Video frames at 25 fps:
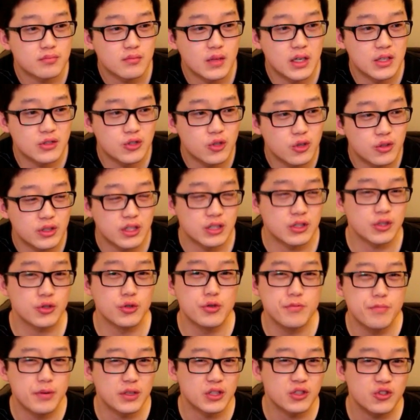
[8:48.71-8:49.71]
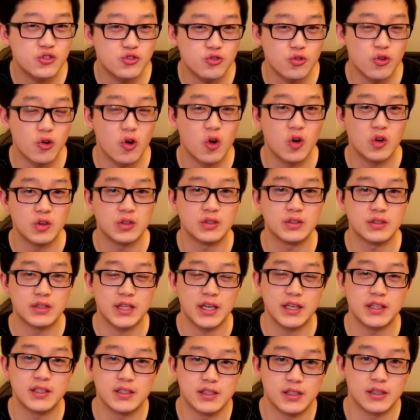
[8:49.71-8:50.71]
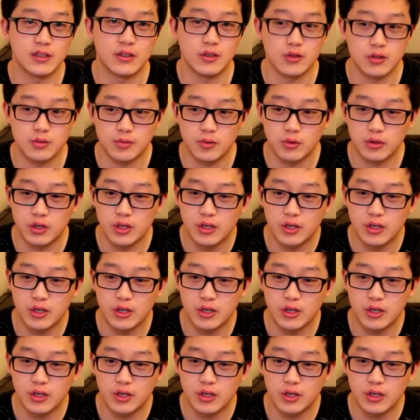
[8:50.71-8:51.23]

It's not a super strong tasting goat's milk.